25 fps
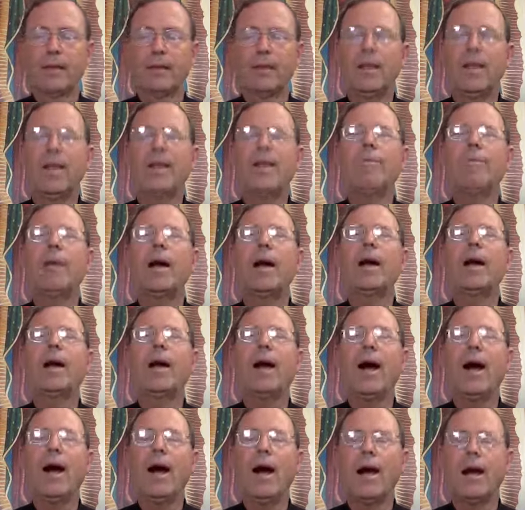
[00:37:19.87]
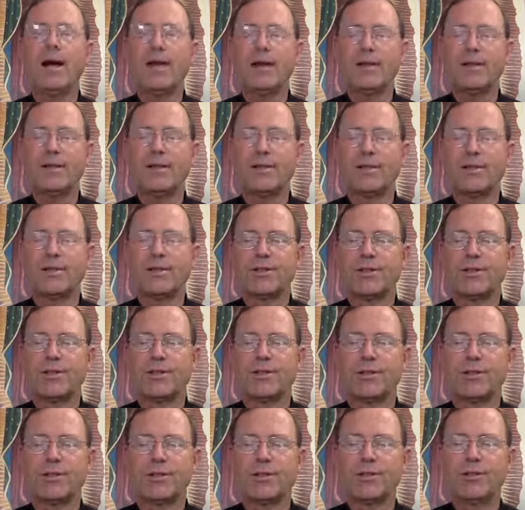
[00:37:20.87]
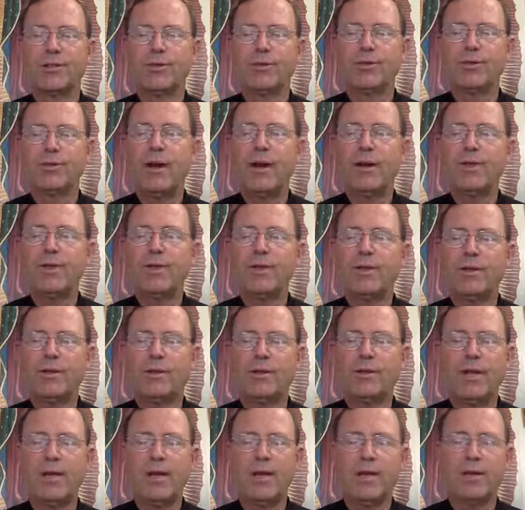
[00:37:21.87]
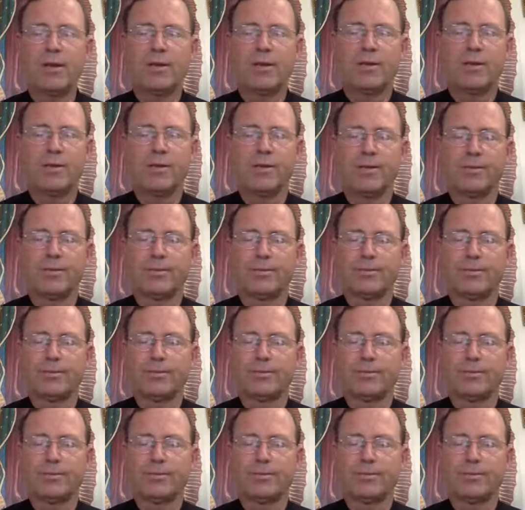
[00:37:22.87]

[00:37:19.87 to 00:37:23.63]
Let my eyes stream with tears